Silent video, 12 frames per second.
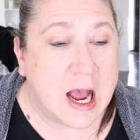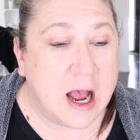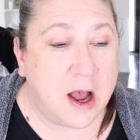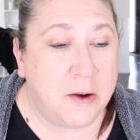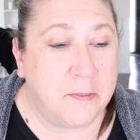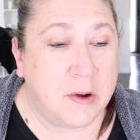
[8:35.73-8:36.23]

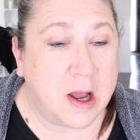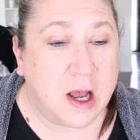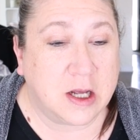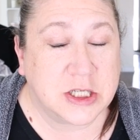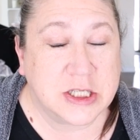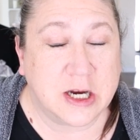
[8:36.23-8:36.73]

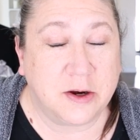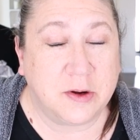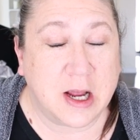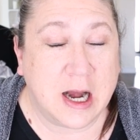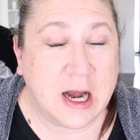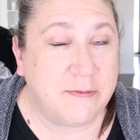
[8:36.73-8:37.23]
I'll
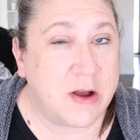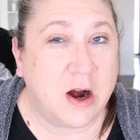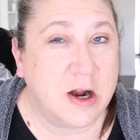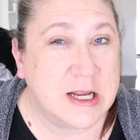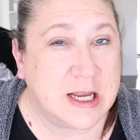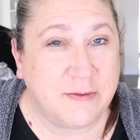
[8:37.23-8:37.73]
share, and I've
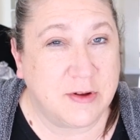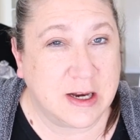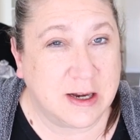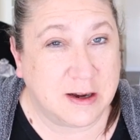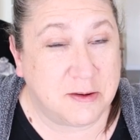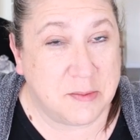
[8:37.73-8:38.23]
already given
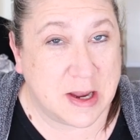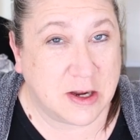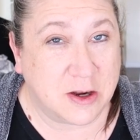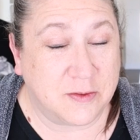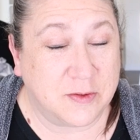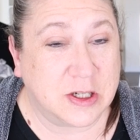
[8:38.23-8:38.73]
it a
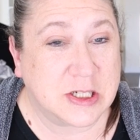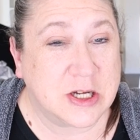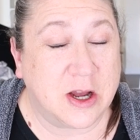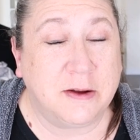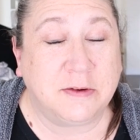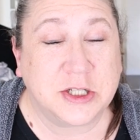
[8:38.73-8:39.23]
makeover, so
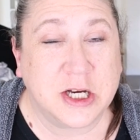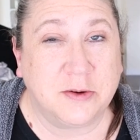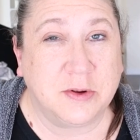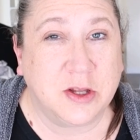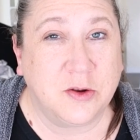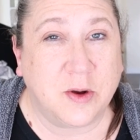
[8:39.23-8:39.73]
I'll share
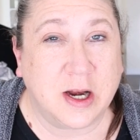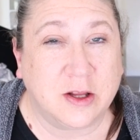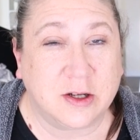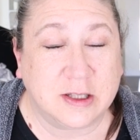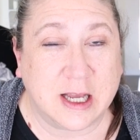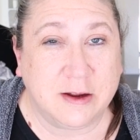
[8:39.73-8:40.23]
with you what it
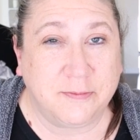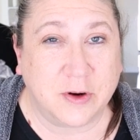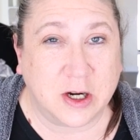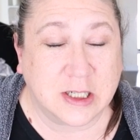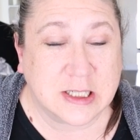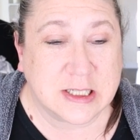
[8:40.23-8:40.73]
looked like
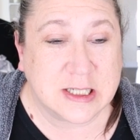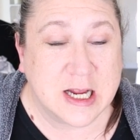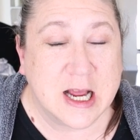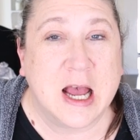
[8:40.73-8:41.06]
first,